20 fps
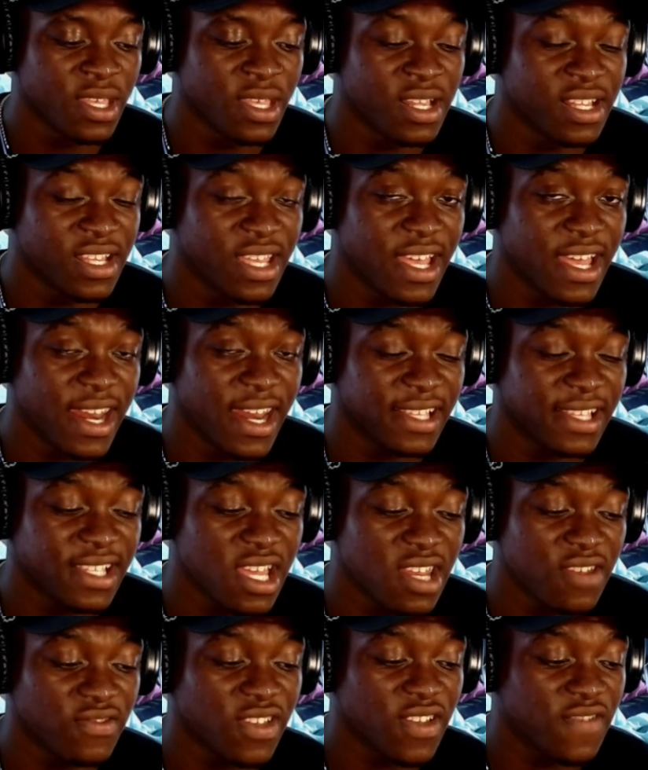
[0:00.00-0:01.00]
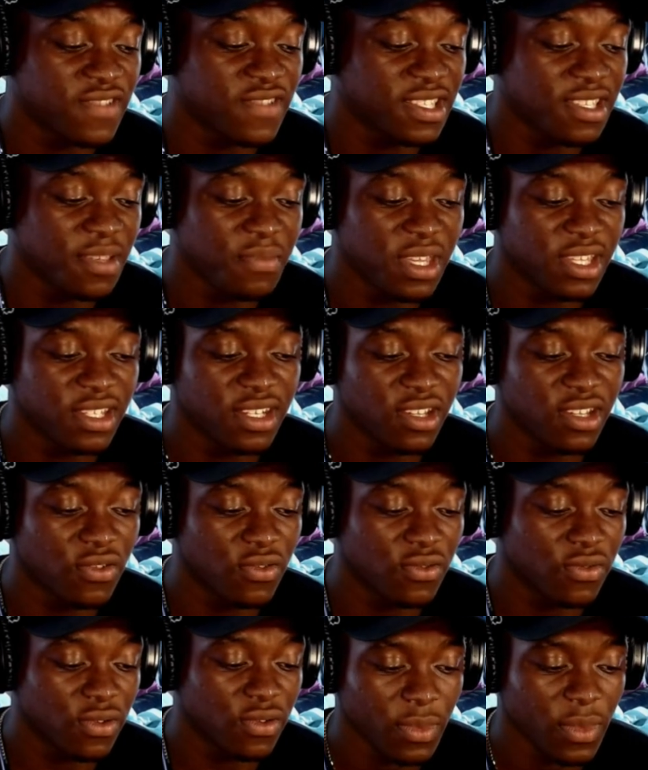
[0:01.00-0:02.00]
Yeah, that's kind of tough. That's a big
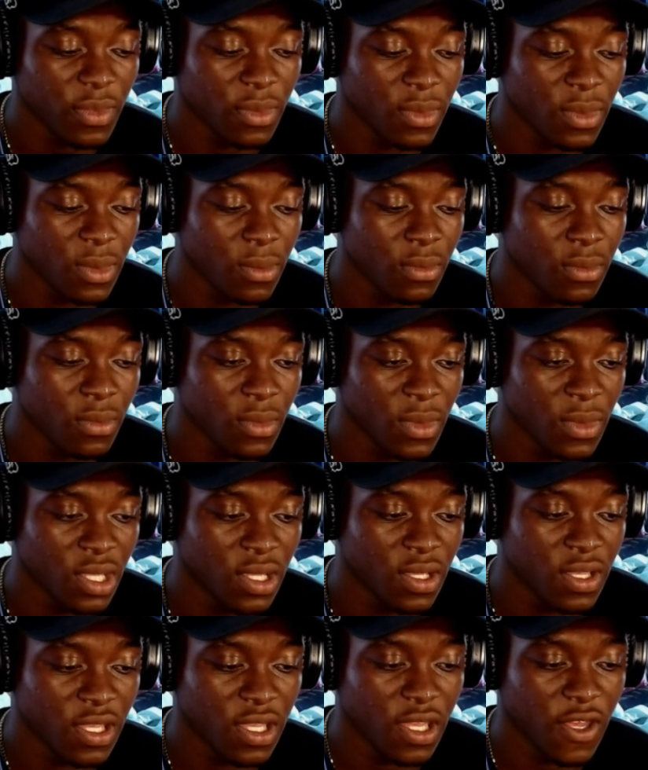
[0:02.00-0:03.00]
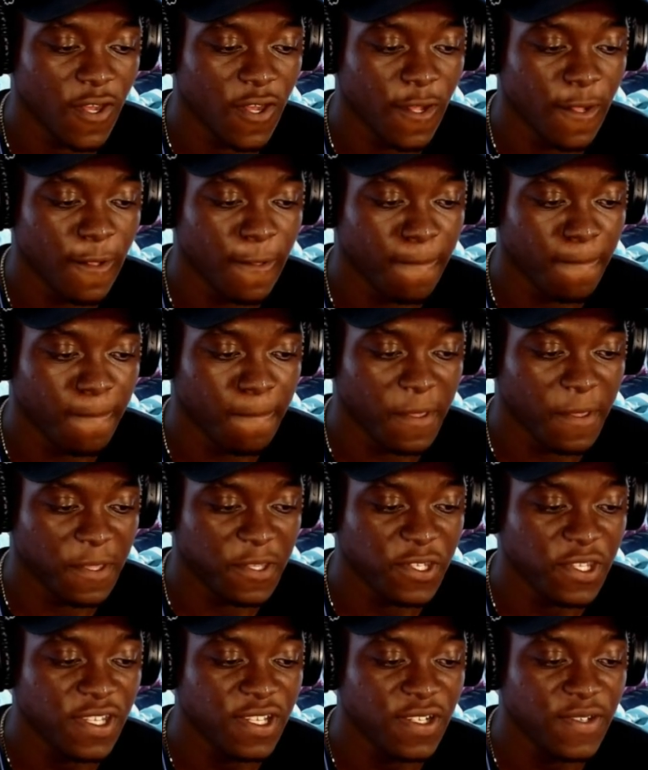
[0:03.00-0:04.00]
deal. Yeah. Is
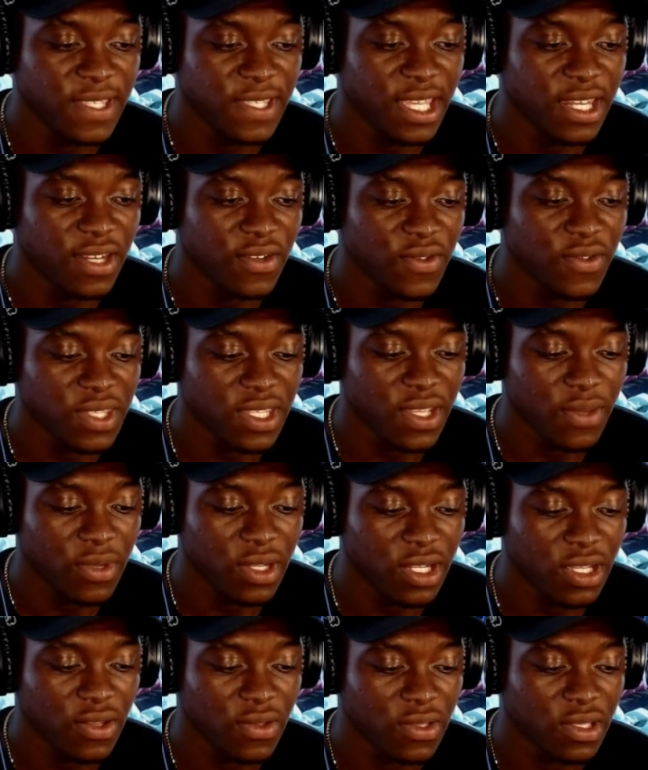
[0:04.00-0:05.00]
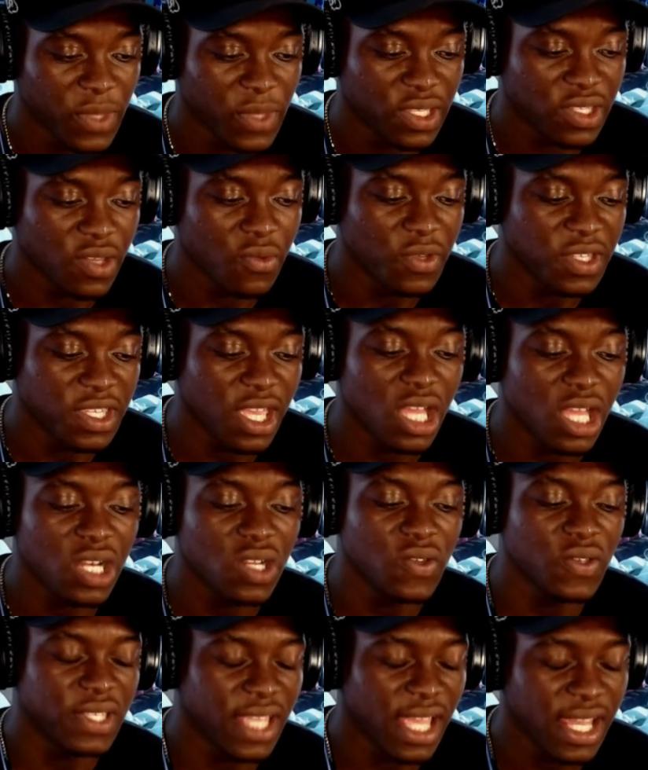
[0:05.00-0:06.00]
she the lieutenant of someone else? So was it a
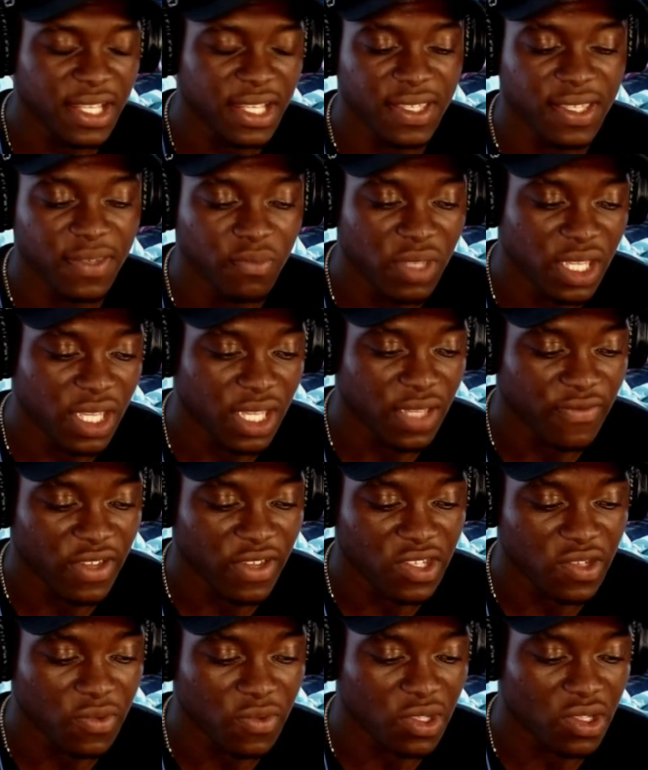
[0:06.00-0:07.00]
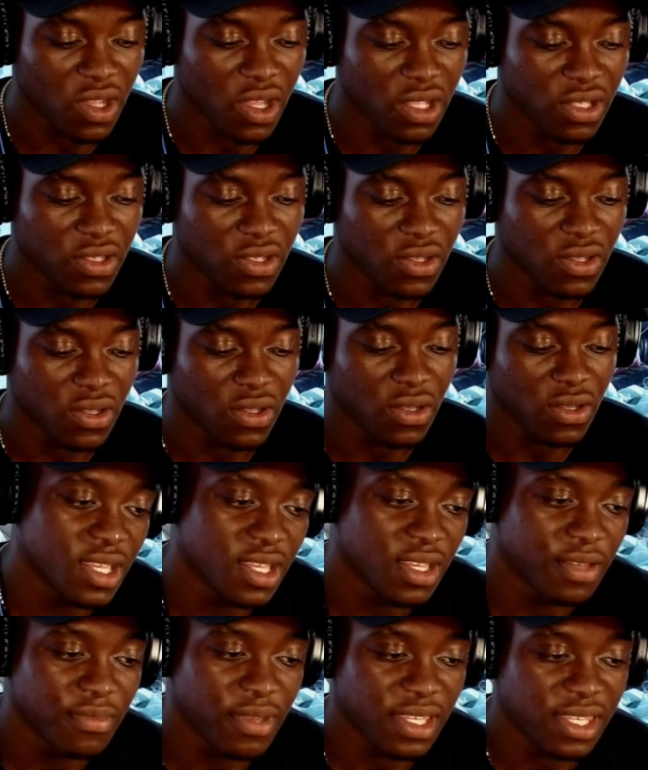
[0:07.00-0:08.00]
lieutenant's meeting that she was going to?
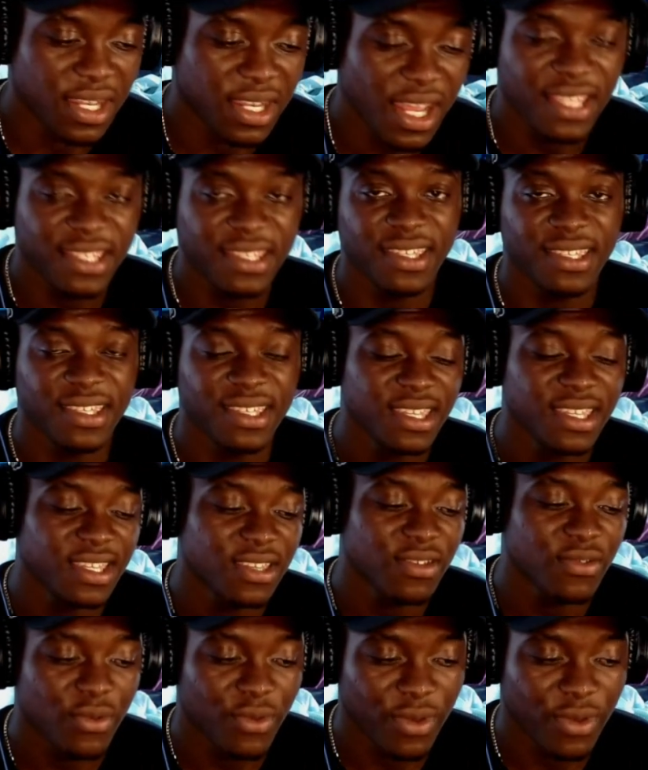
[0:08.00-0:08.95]
That's nice to see.